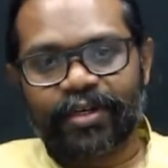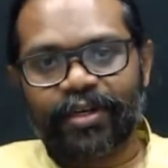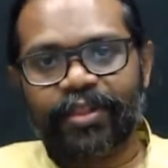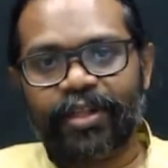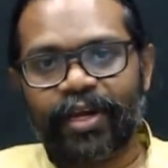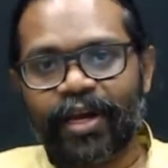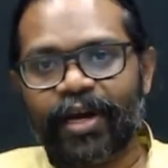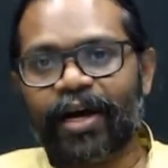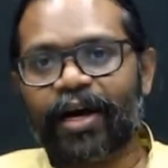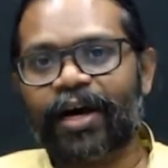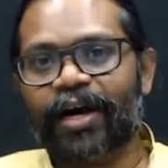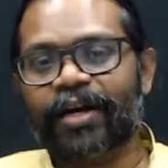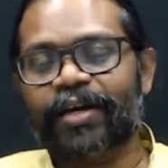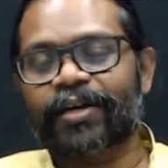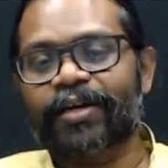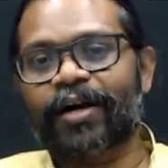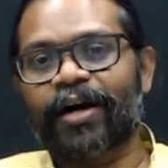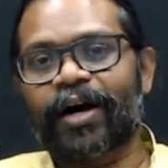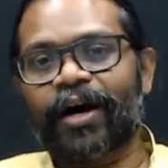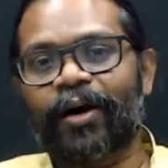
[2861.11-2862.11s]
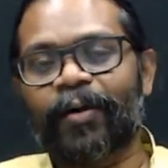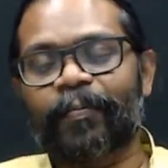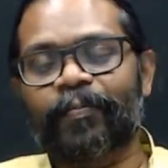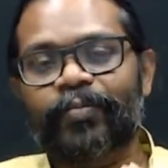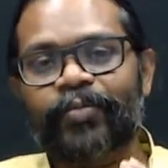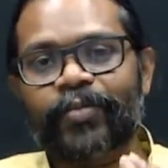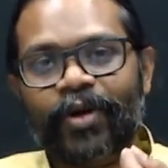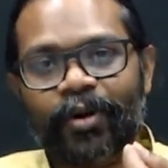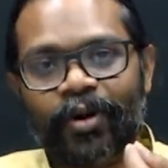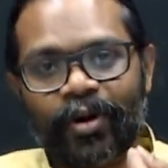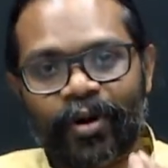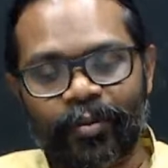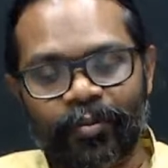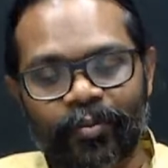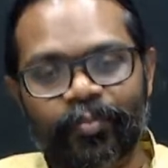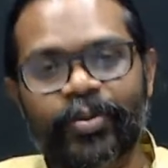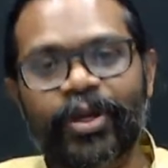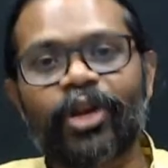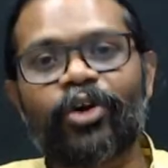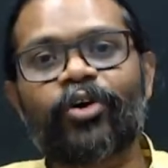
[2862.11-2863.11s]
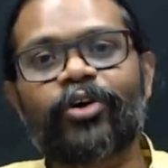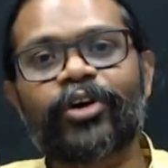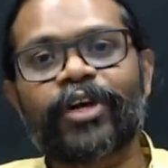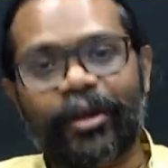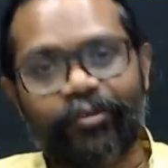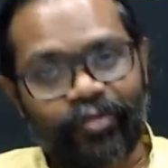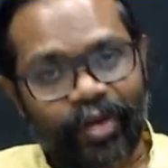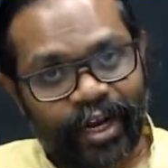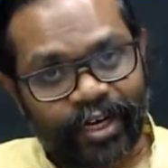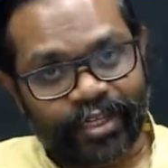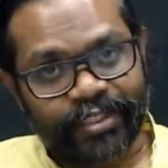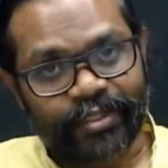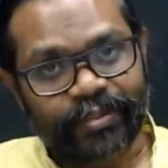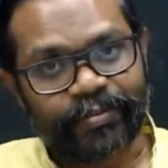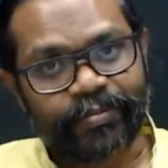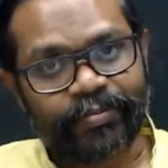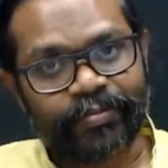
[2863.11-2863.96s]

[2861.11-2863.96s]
they are below diffraction.